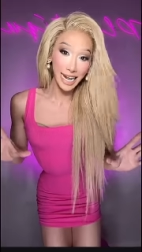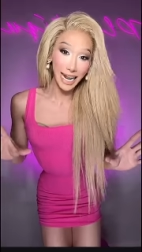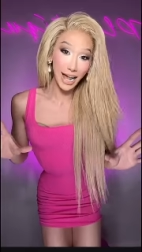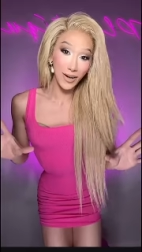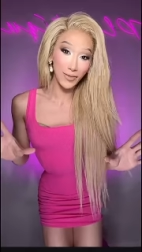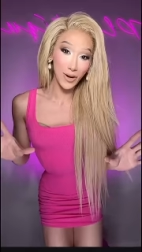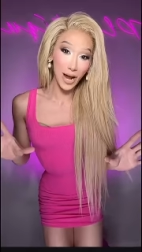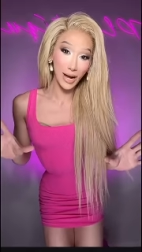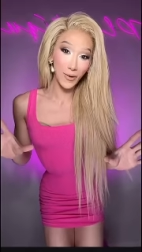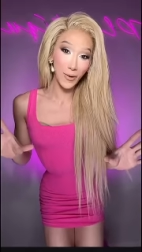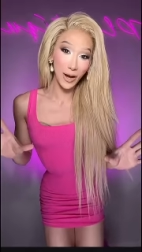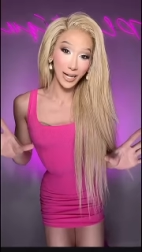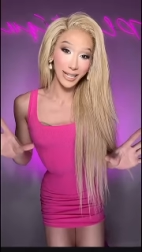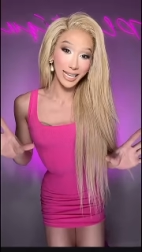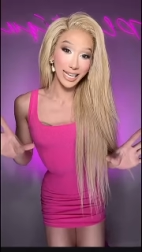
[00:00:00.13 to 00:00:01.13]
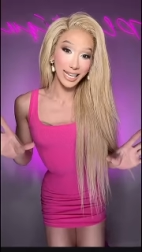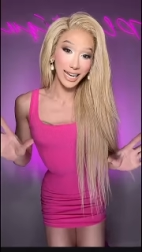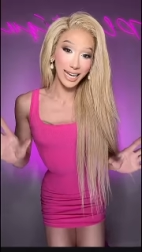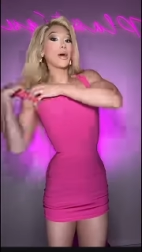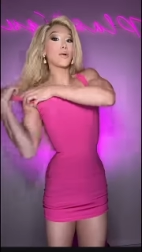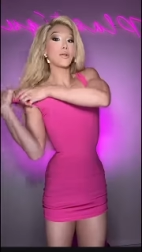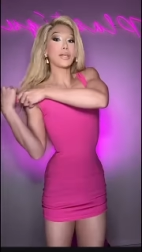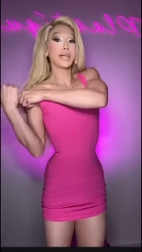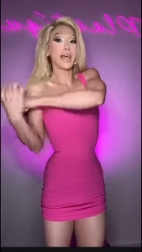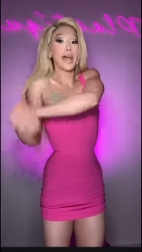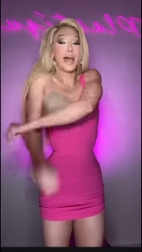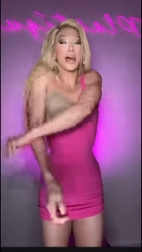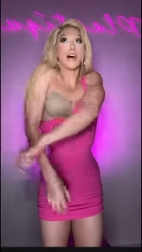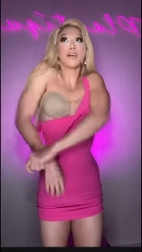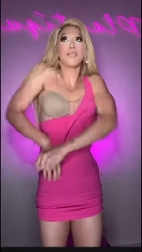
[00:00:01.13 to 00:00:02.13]
get out of drag quickly. I only
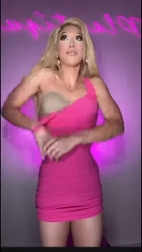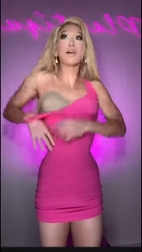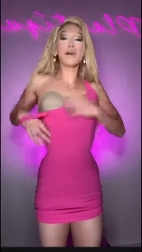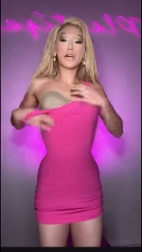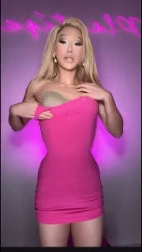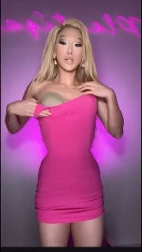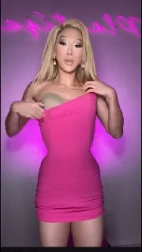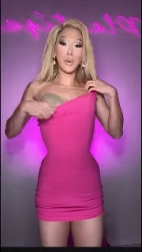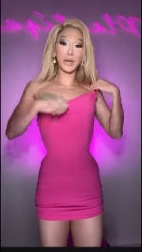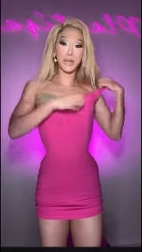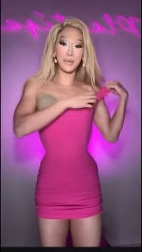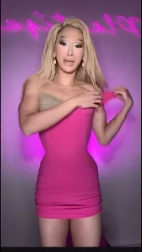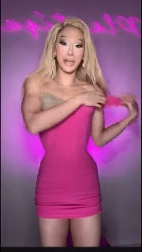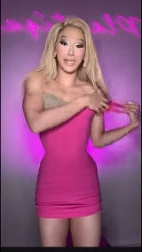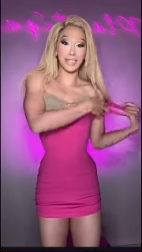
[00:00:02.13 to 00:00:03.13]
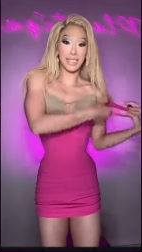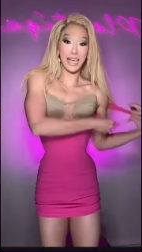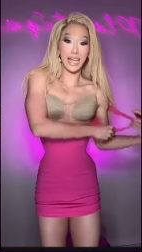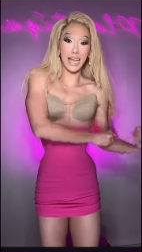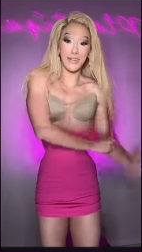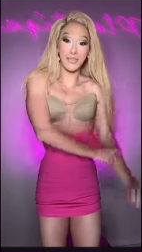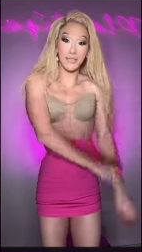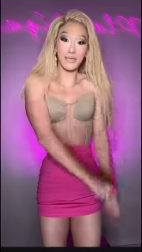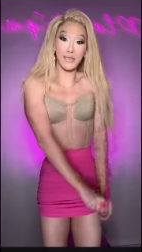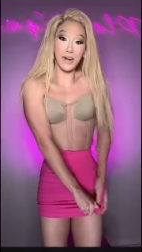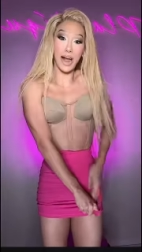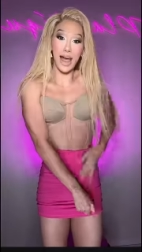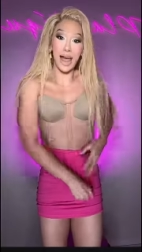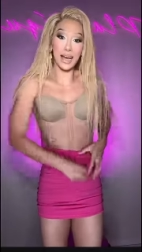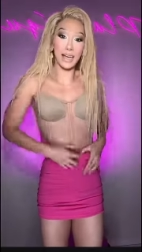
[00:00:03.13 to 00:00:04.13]
have 20 minutes to get out of
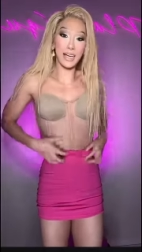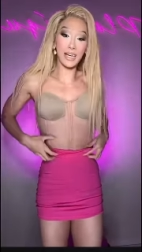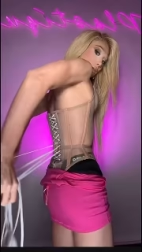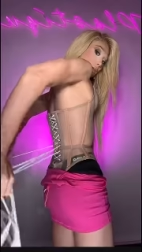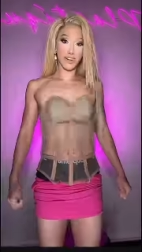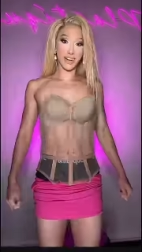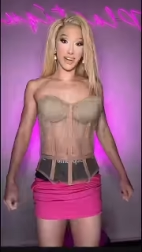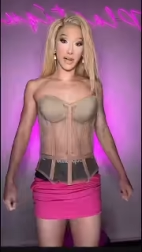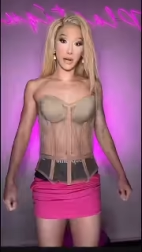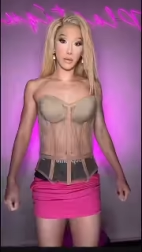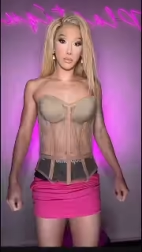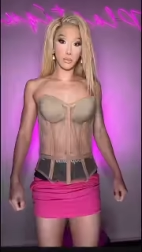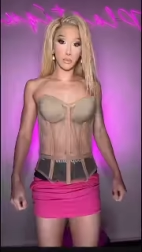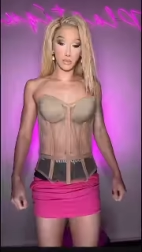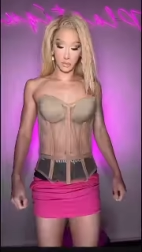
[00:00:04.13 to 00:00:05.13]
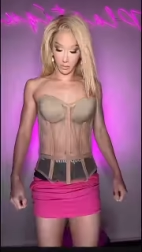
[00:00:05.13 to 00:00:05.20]
drag. Oh,